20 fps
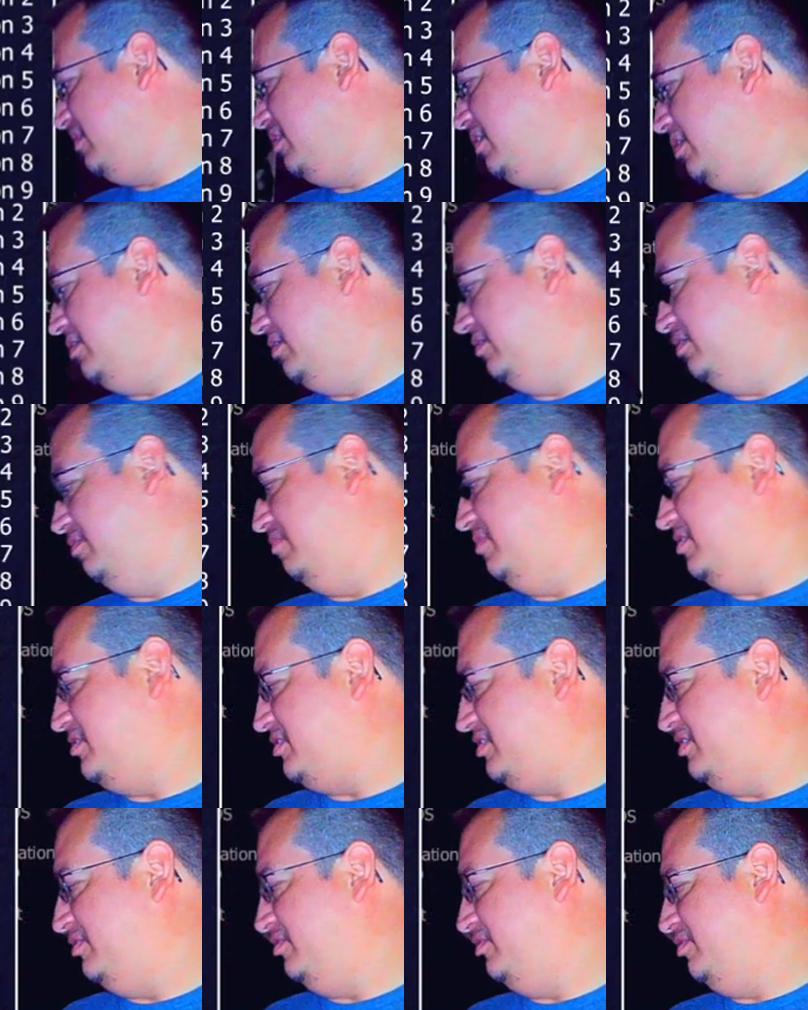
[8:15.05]
Um, as
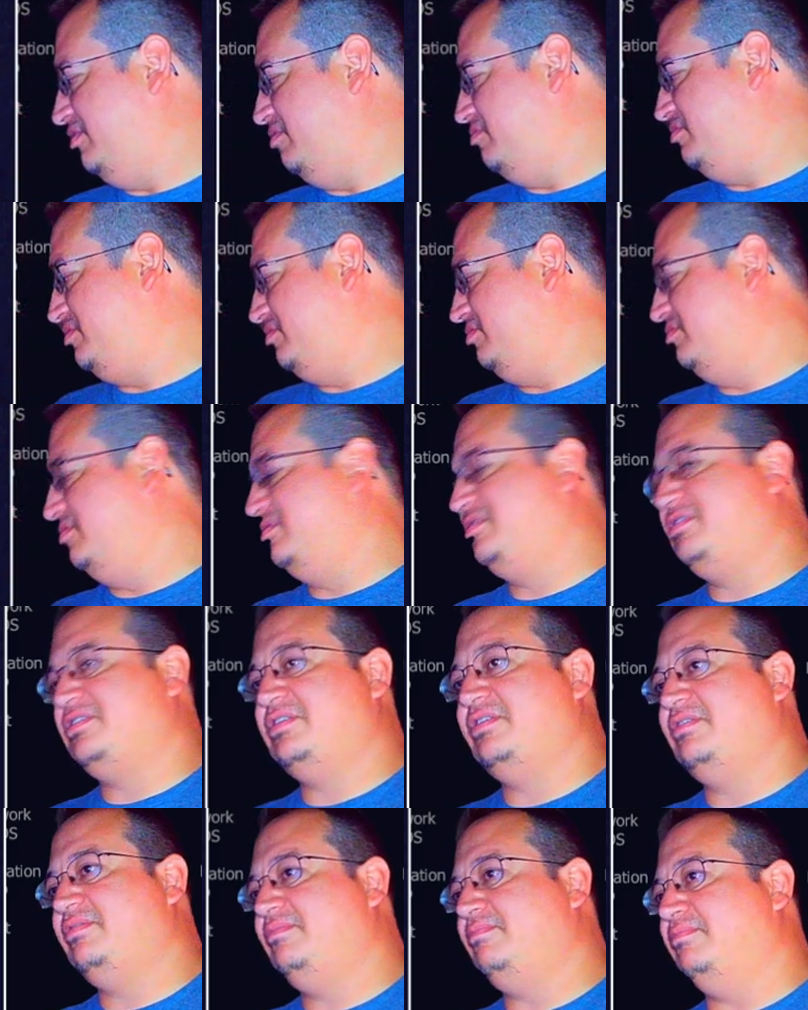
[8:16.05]
Sinden users,
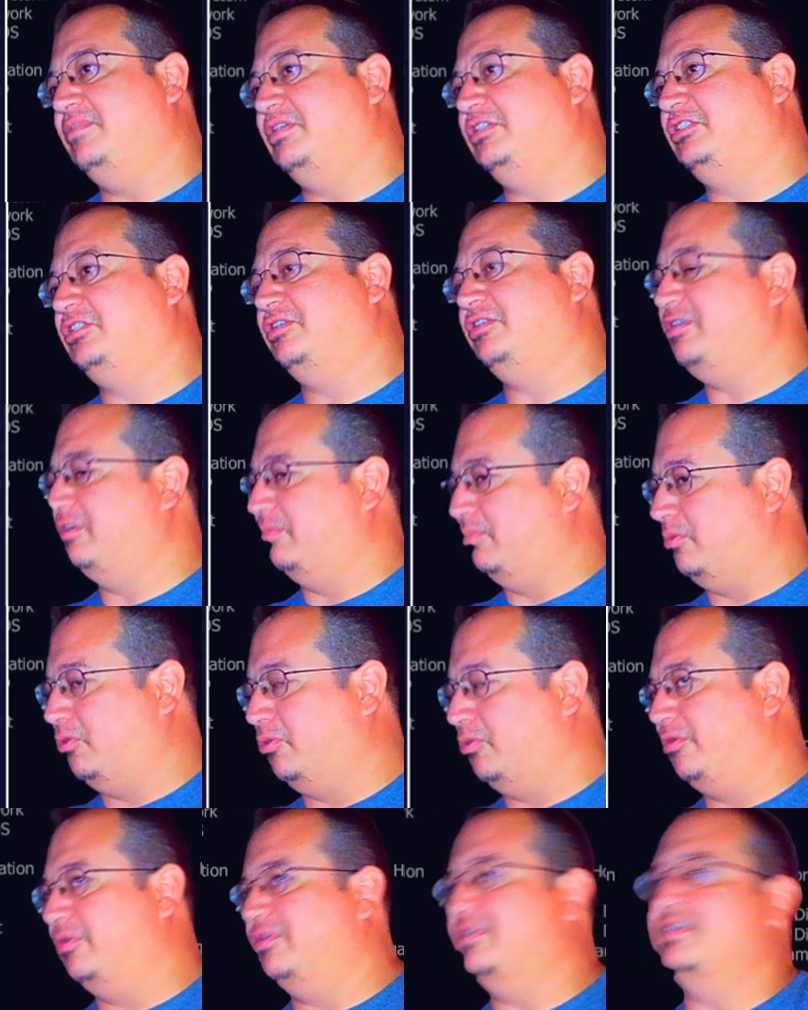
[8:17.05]
make sure your
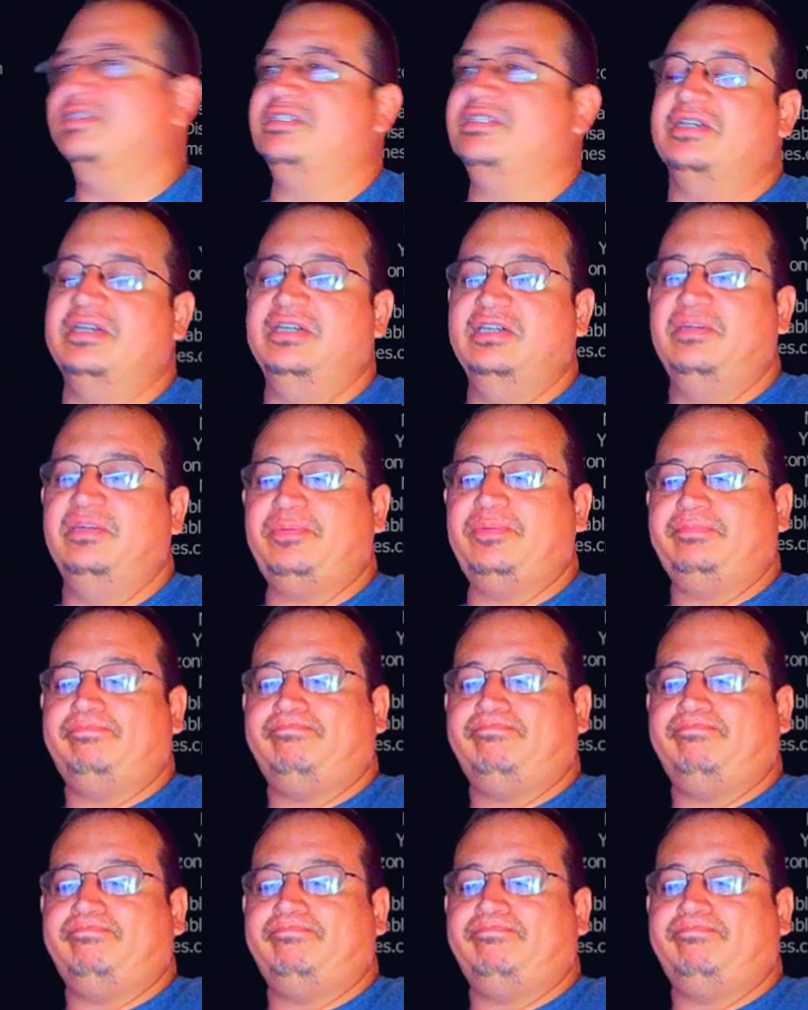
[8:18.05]
border is up.